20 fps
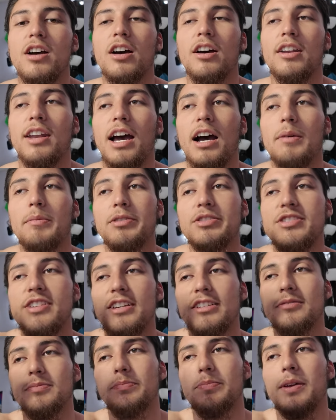on how much
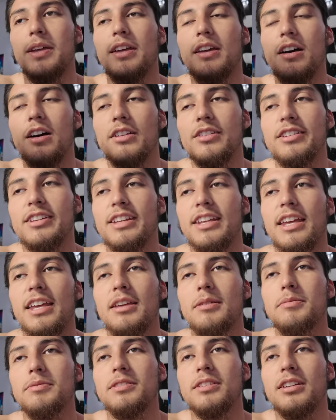I spent on the
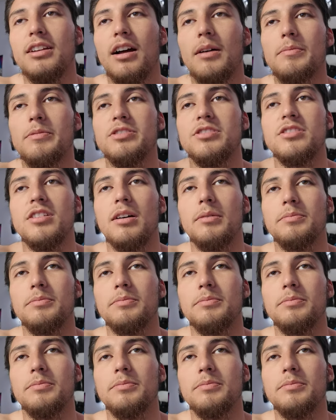games and how much